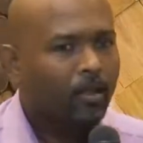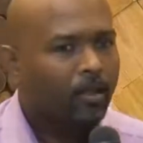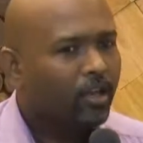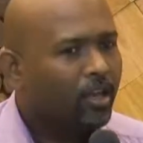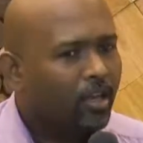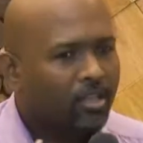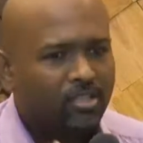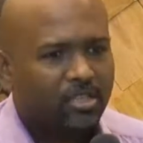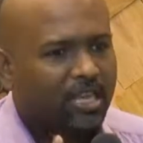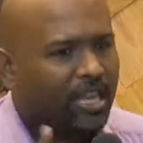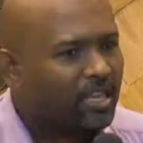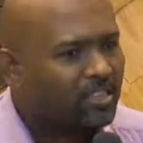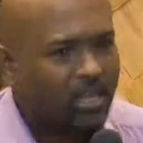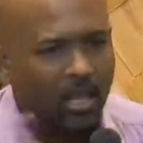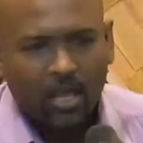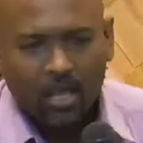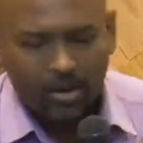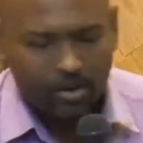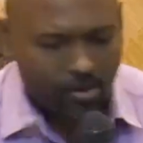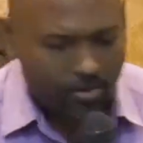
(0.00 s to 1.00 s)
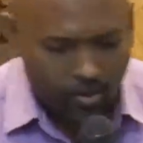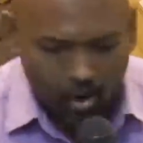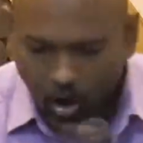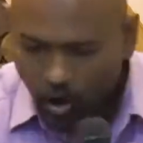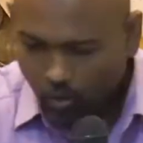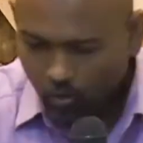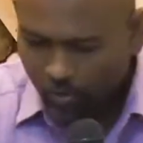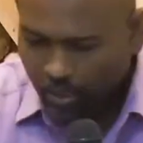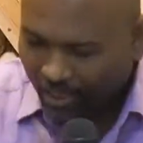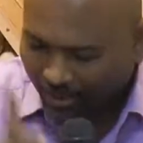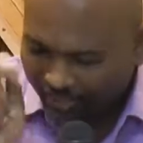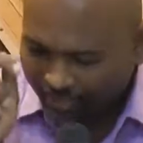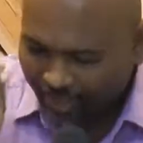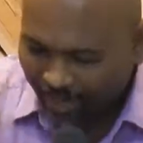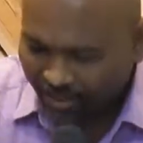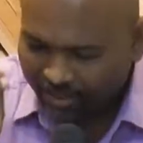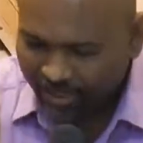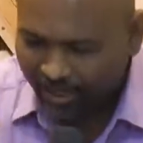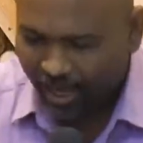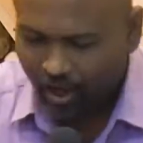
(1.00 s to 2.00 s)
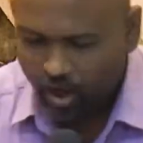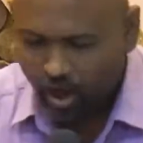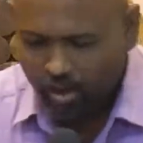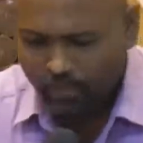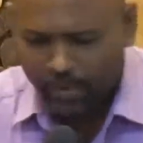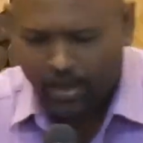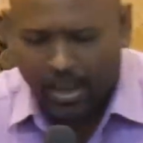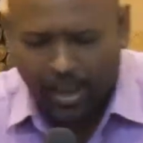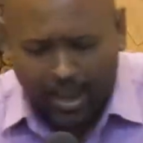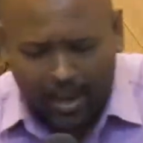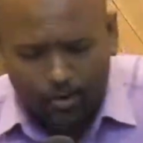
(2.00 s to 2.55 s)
He says, No, that cannot be.